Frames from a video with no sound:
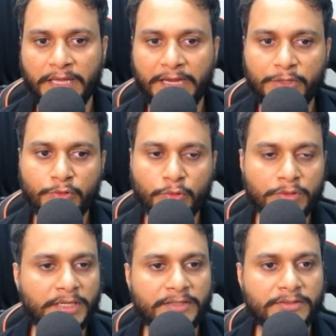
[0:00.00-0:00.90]
And you know
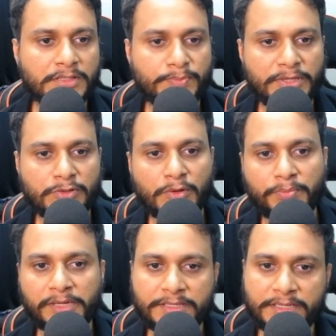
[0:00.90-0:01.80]
that the space
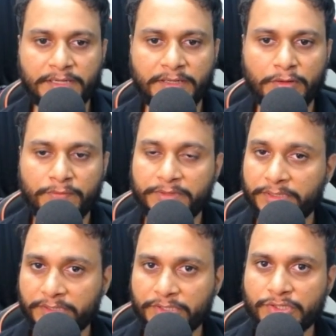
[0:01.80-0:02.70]
complexity of the
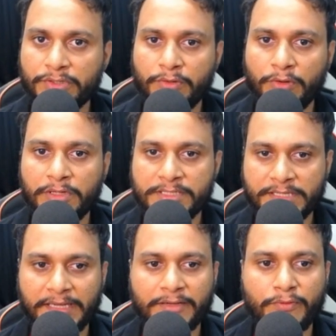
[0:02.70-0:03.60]
recursion call
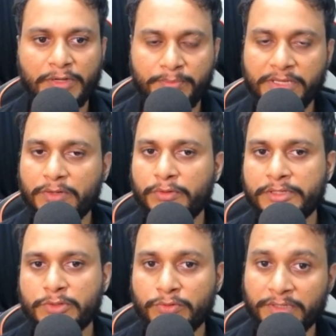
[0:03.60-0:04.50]
stack will be
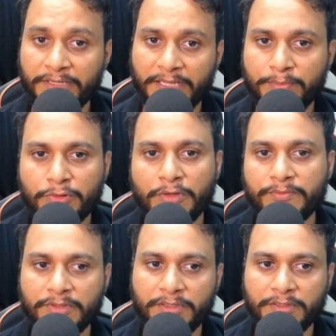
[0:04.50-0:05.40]
equals to the depth
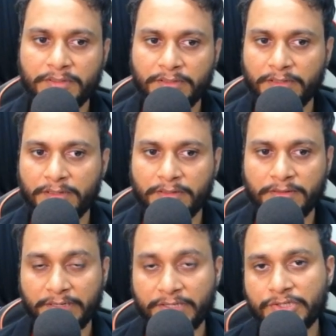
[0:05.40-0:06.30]
of the
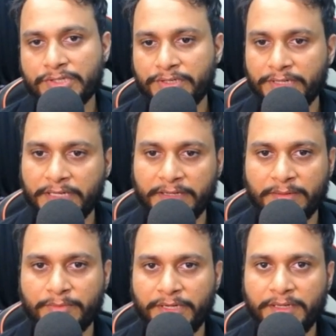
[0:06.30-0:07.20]
recursion tree
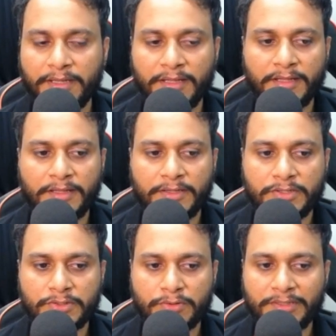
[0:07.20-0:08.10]
diagram, right?
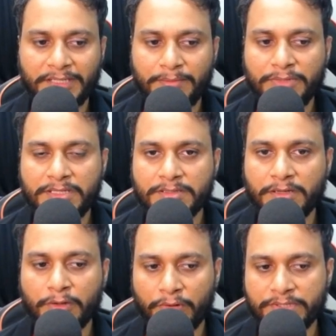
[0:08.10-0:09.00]
So the depth is
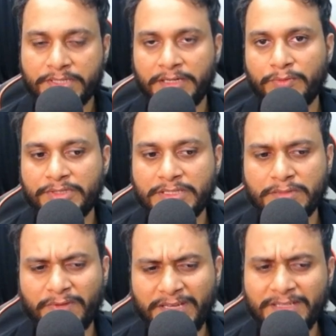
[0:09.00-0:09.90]
a constant, which
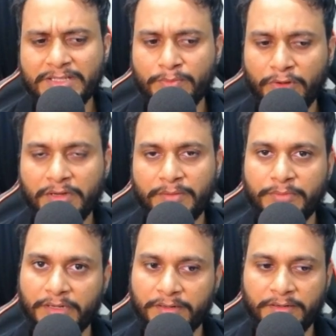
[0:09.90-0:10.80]
is very small
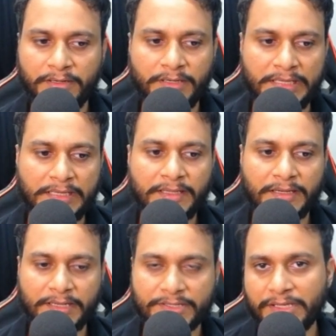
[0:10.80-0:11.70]
number, d
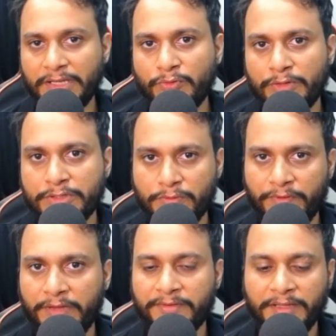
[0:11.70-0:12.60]
less than equals to
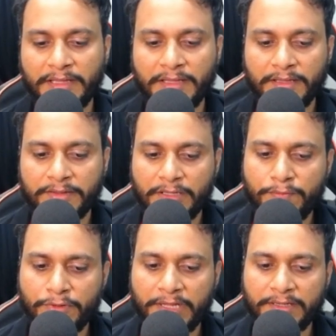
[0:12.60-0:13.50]
5.
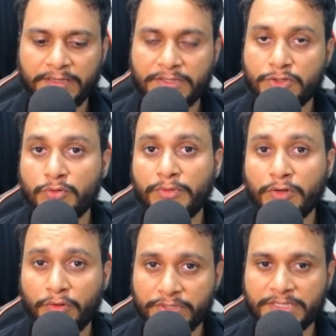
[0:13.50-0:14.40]
Therefore, I can assume a
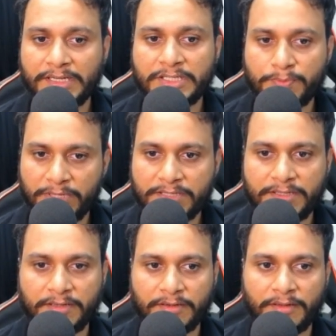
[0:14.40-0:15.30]
constant space
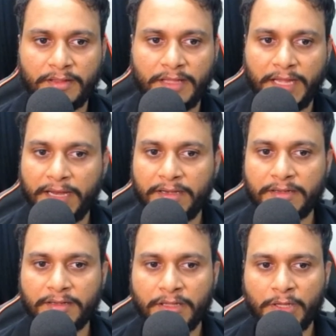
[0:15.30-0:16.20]
here. And
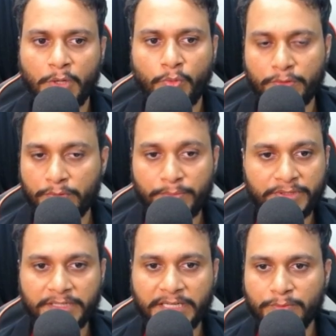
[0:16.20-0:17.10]
what will be
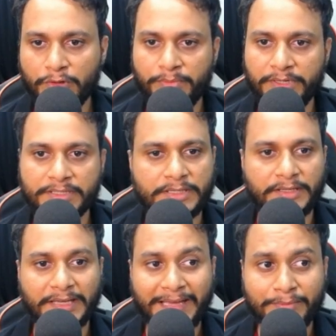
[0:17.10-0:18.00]
the time
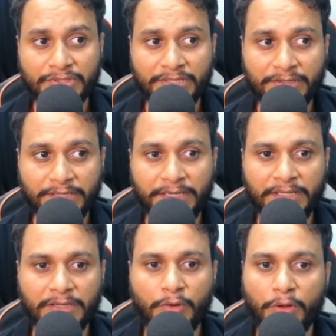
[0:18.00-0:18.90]
complexity? I am
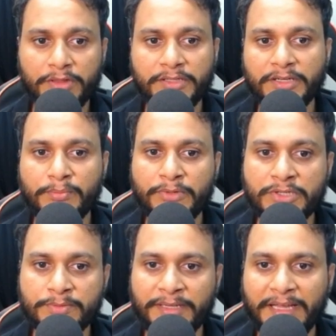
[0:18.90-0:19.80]
generating all the
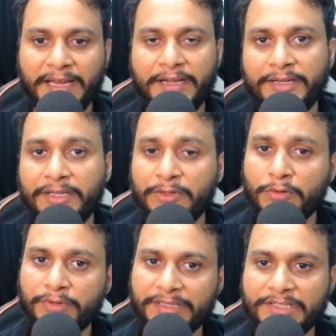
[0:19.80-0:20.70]
numbers by iterating
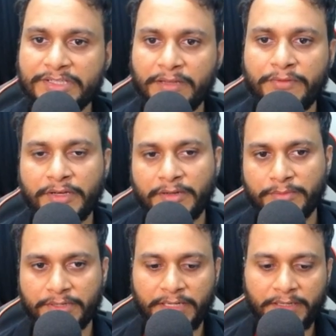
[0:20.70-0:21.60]
over each and every
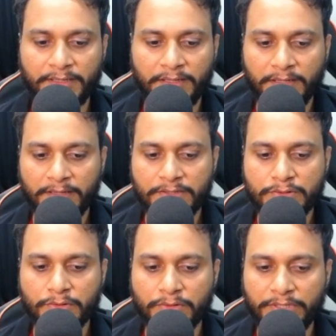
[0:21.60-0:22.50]
number, right?
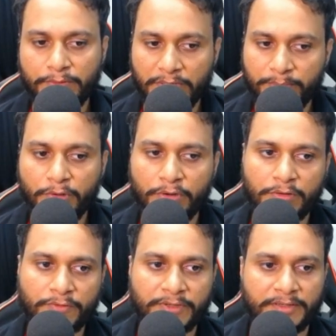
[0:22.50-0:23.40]
So it will be
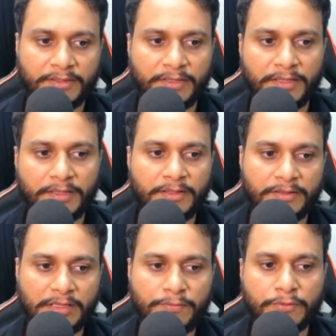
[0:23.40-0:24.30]
order of n.
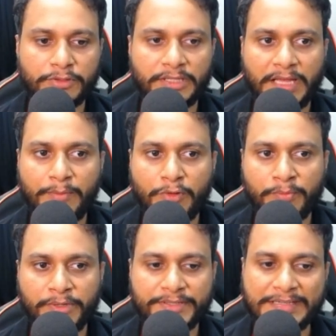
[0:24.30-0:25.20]
Therefore, the time
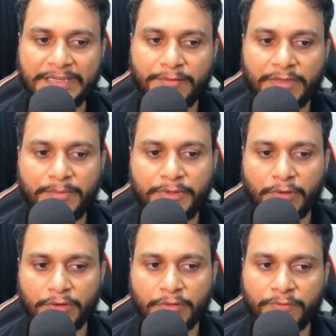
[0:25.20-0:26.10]
complexity will be
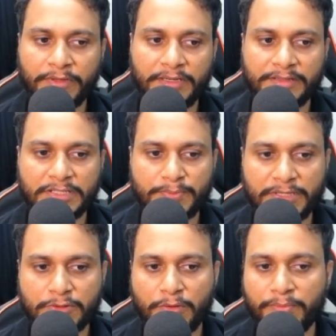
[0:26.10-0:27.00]
order of n and the
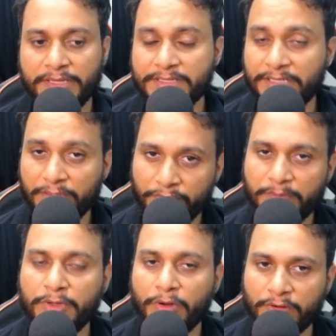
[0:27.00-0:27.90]
space complexity
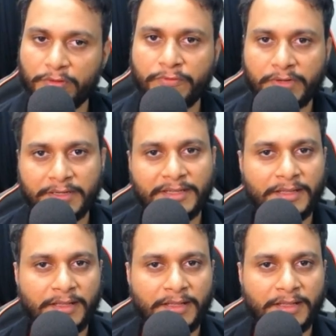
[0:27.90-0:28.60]
will be order of 1.